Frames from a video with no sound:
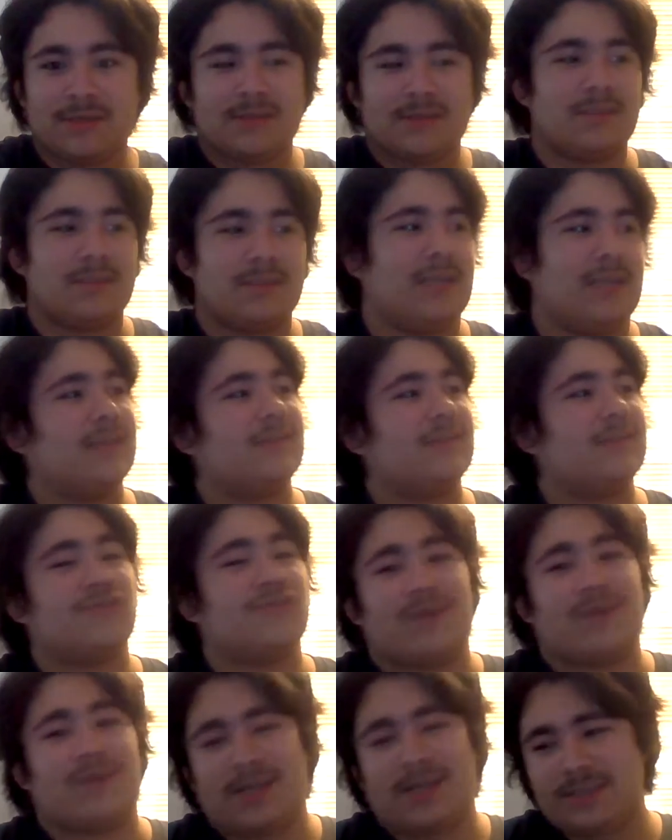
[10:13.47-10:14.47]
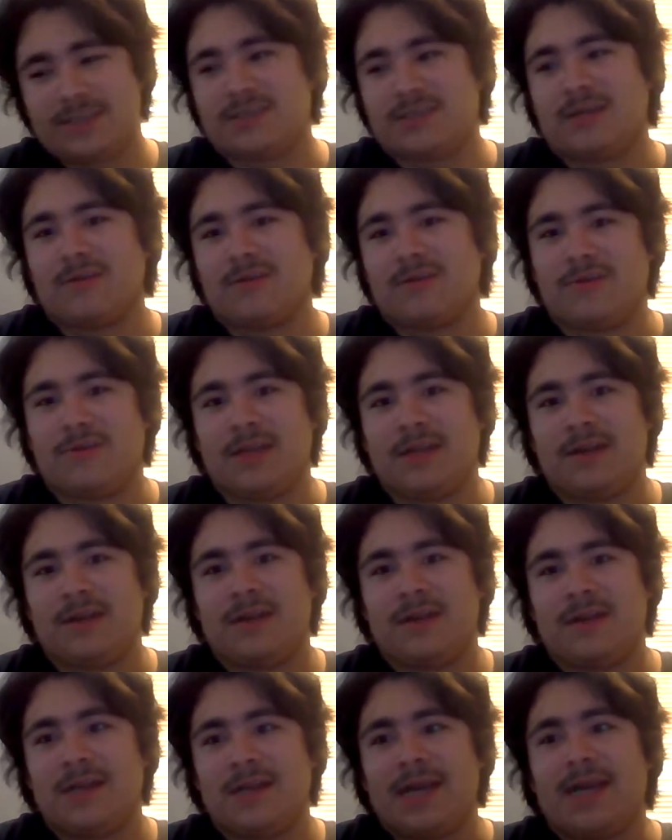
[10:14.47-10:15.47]
like try to suck one in
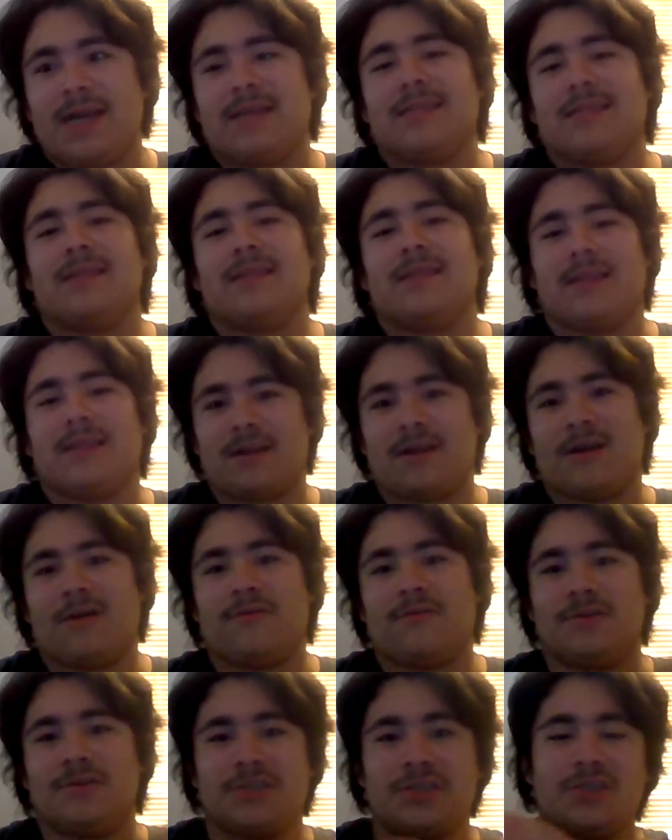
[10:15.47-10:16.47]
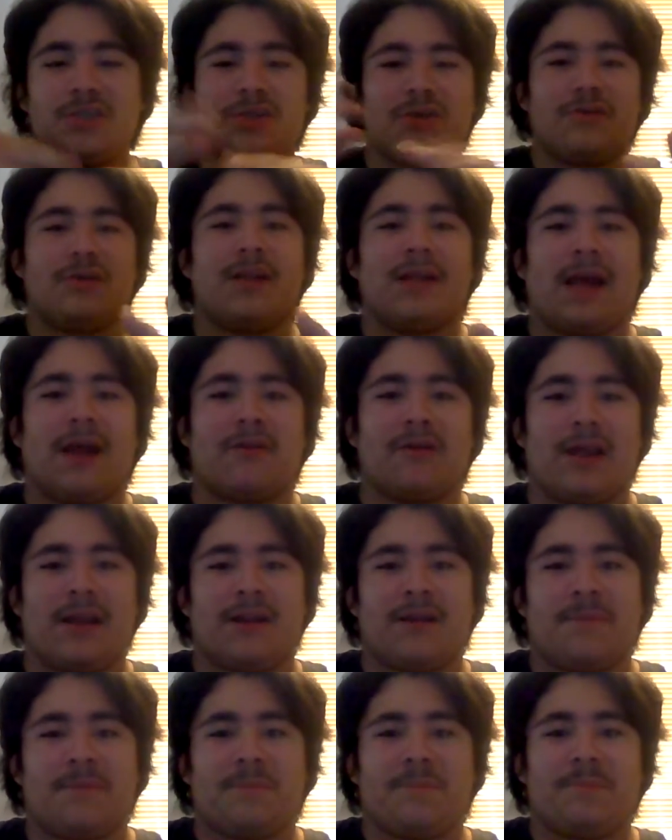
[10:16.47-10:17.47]
and then let go and shoot it out at
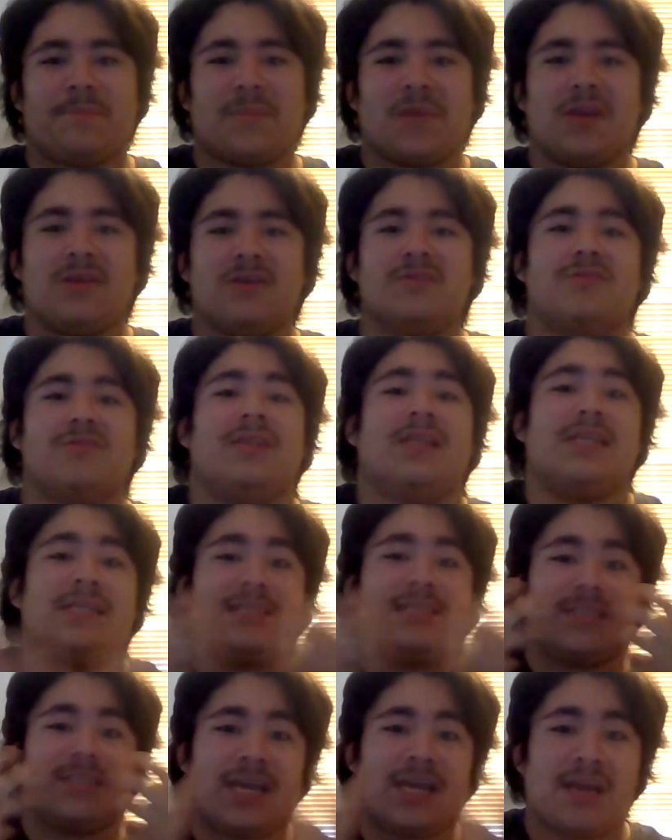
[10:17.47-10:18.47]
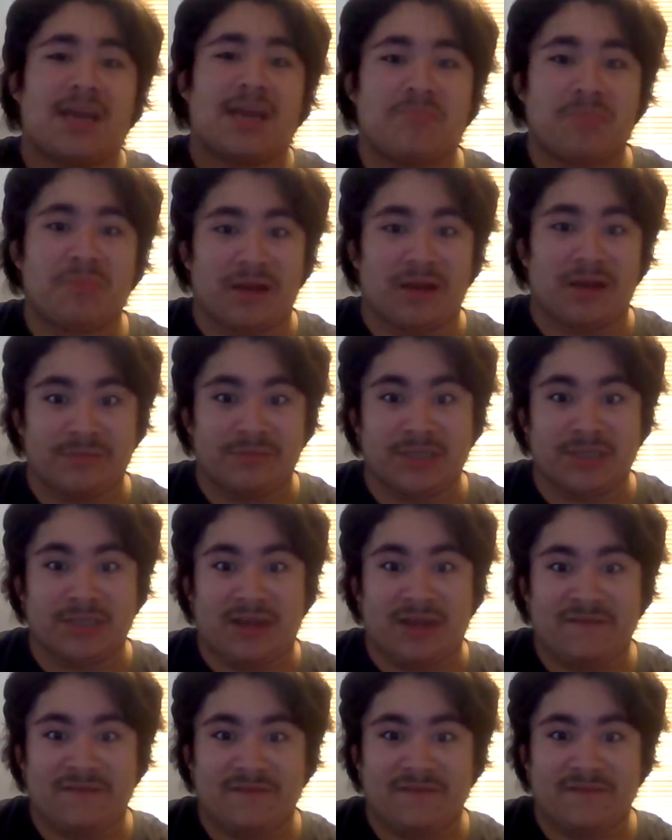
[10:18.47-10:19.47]
him so that his head pops
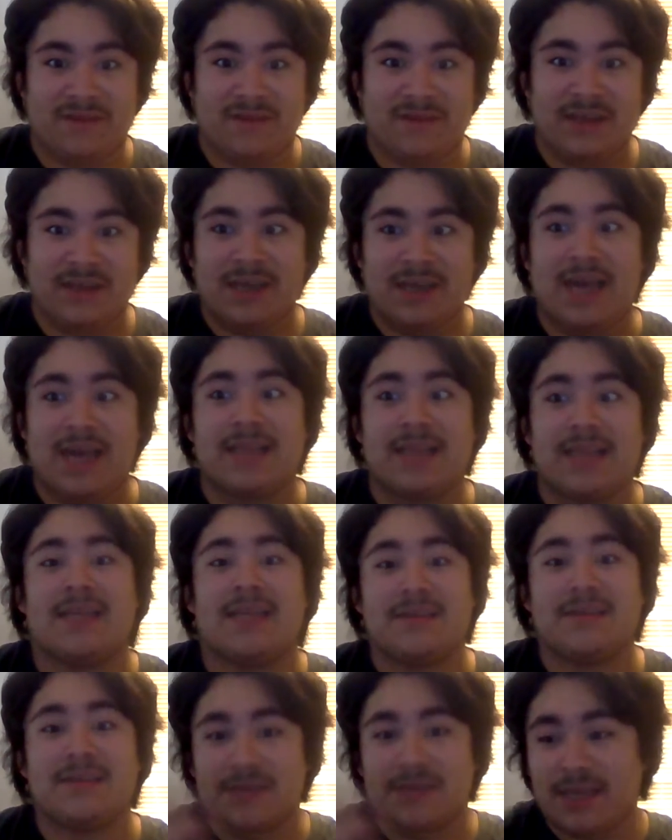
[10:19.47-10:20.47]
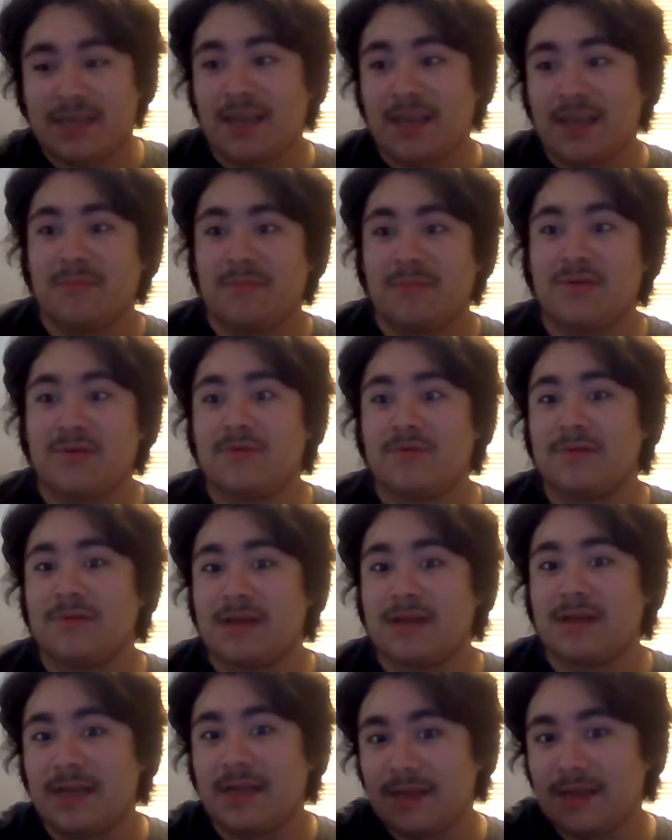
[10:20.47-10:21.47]
off, and then King Boo
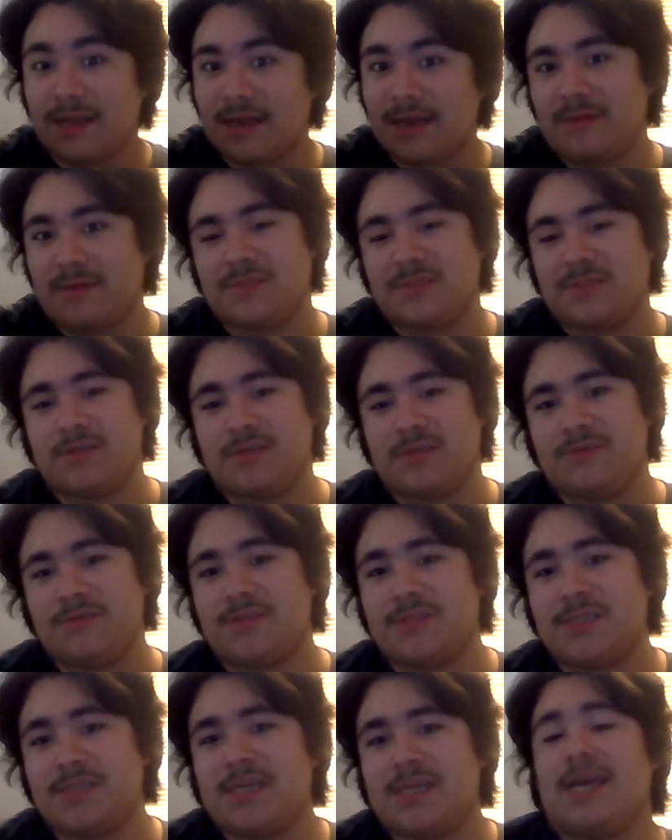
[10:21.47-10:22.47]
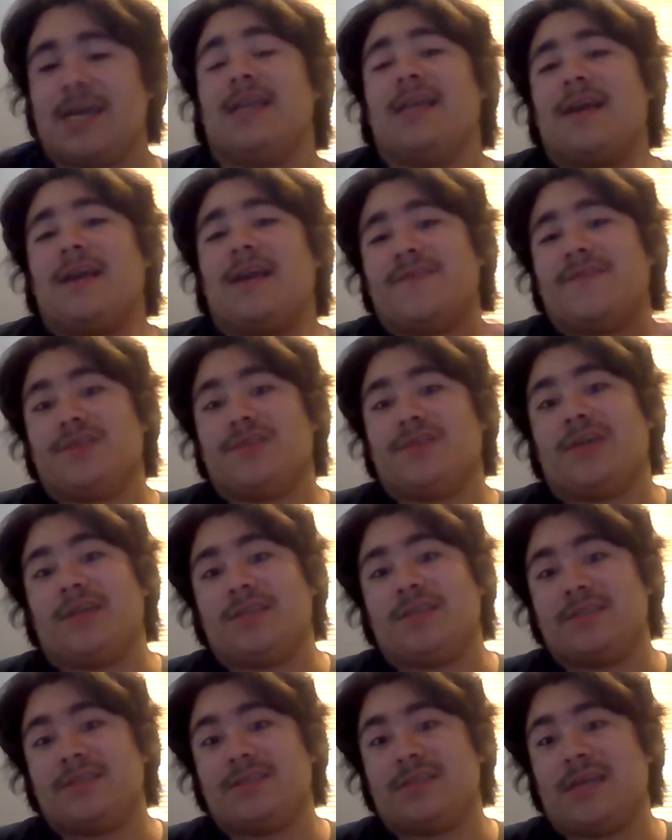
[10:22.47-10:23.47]
comes loose, and you have
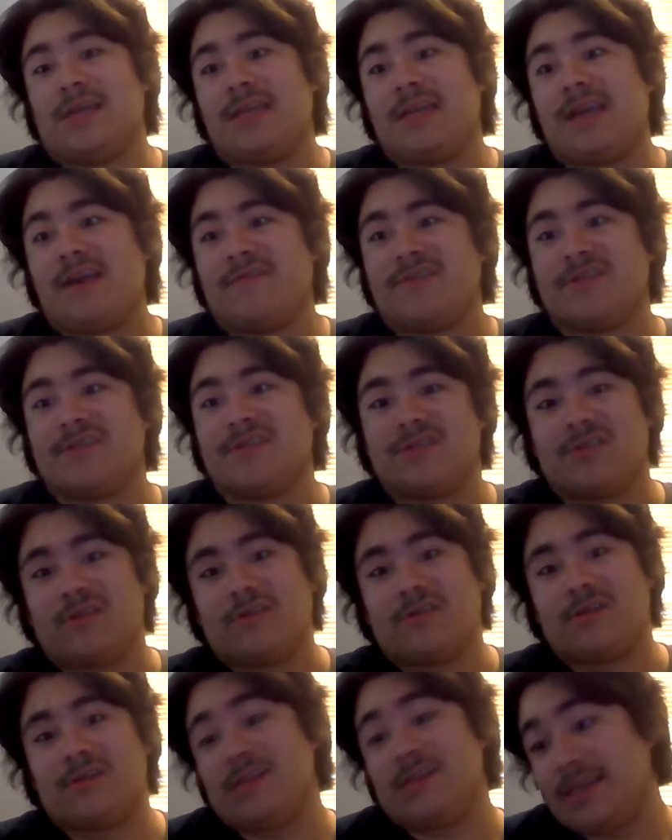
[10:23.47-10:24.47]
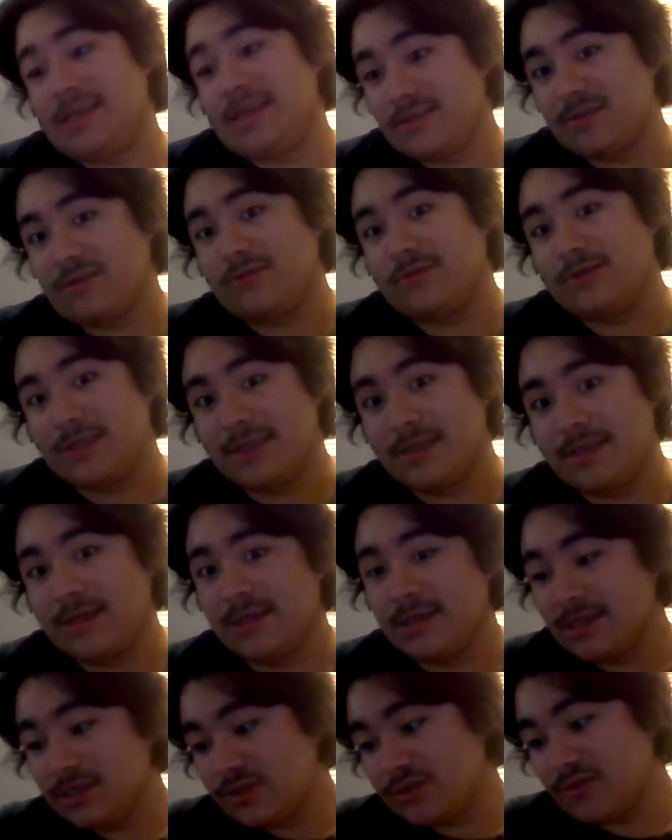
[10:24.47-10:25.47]
to slowly
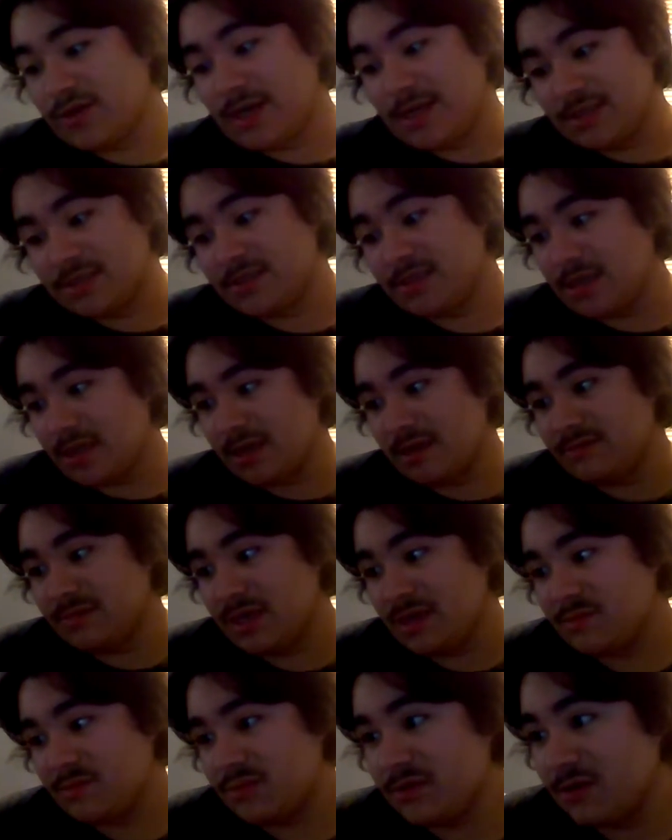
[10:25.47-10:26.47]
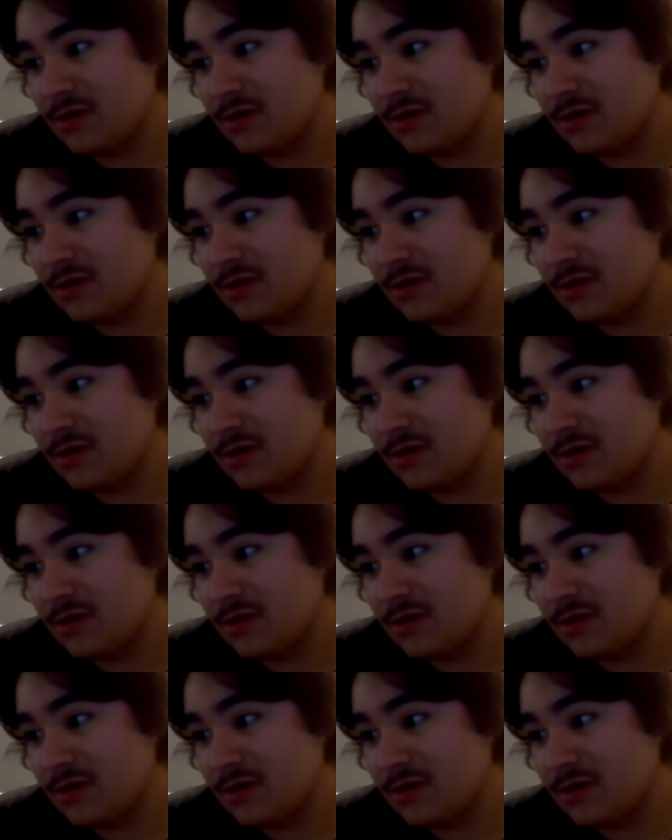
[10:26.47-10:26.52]
try to suck him up,